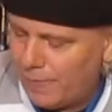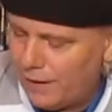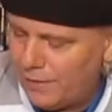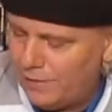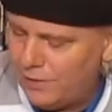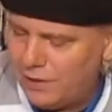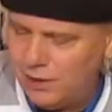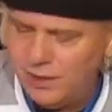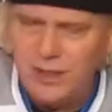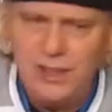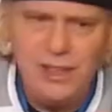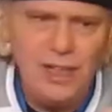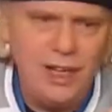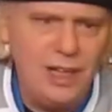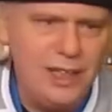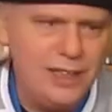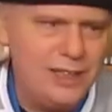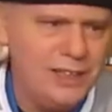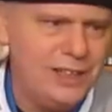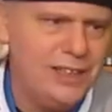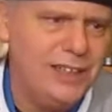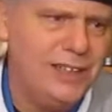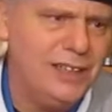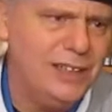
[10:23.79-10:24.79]
Just the
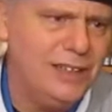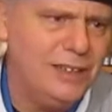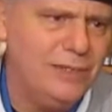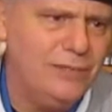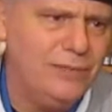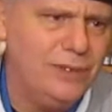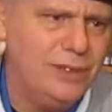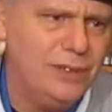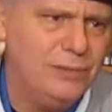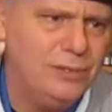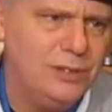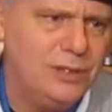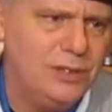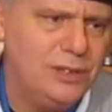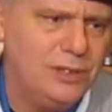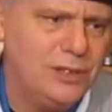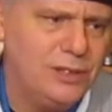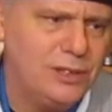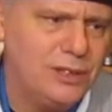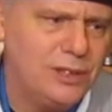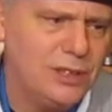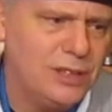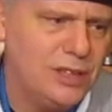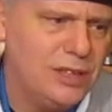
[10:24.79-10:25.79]
idea of it, it was
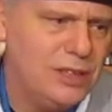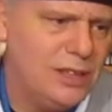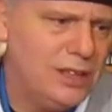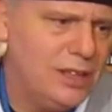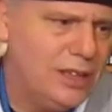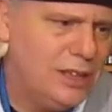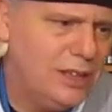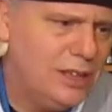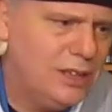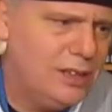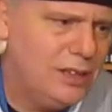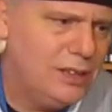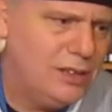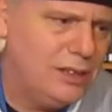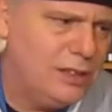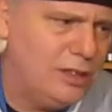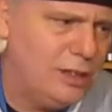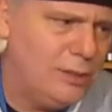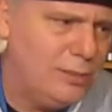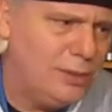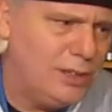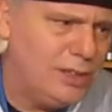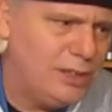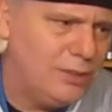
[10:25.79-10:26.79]
just,
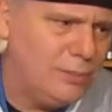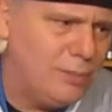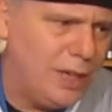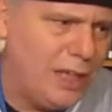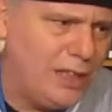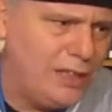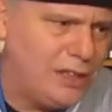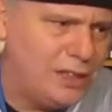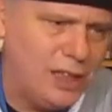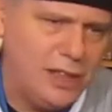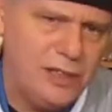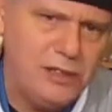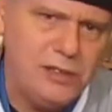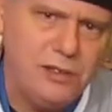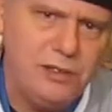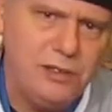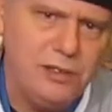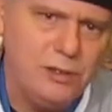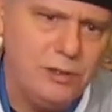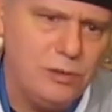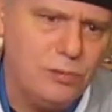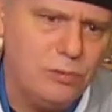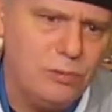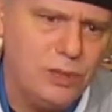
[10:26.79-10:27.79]
Kirby's imagination
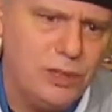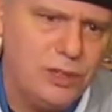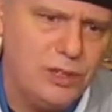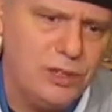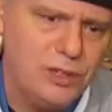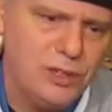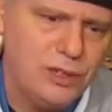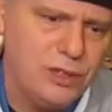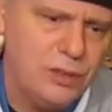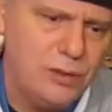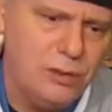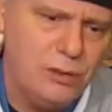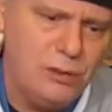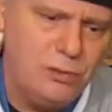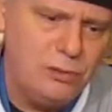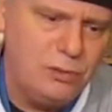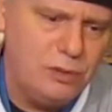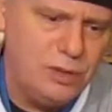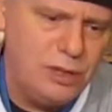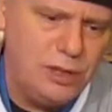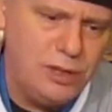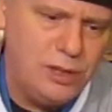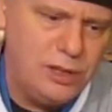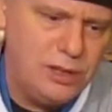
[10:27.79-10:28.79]
just went so
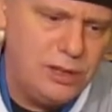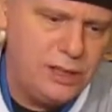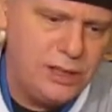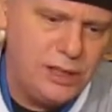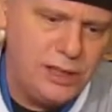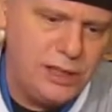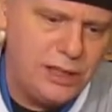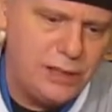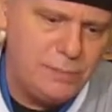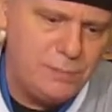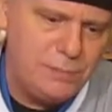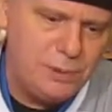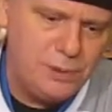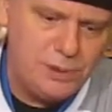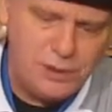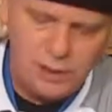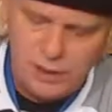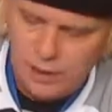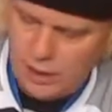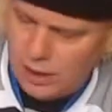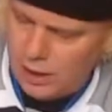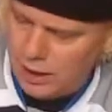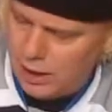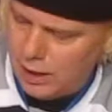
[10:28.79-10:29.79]
deep.
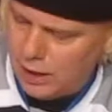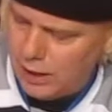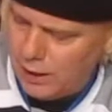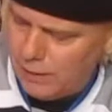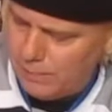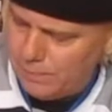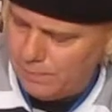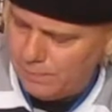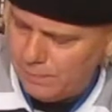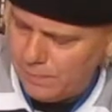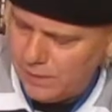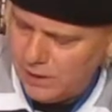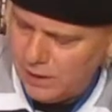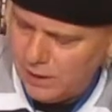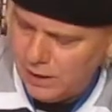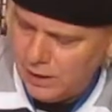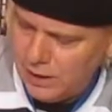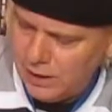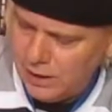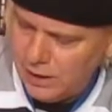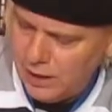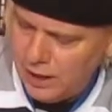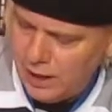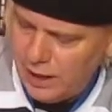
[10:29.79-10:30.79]
And
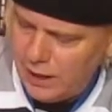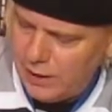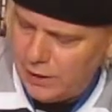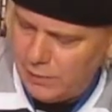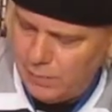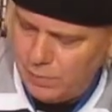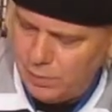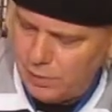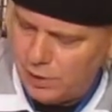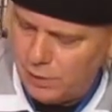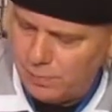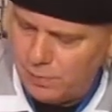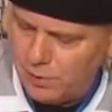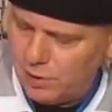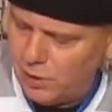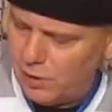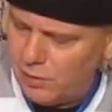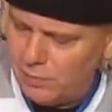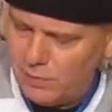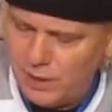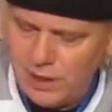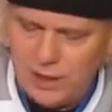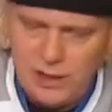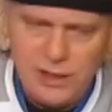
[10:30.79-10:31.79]
he pulled up so
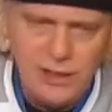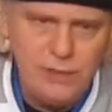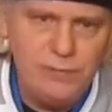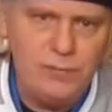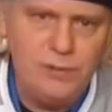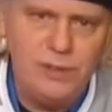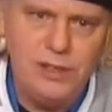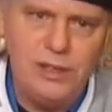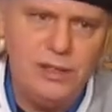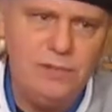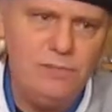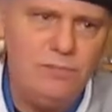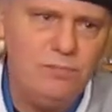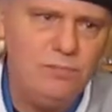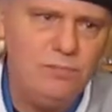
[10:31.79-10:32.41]
many different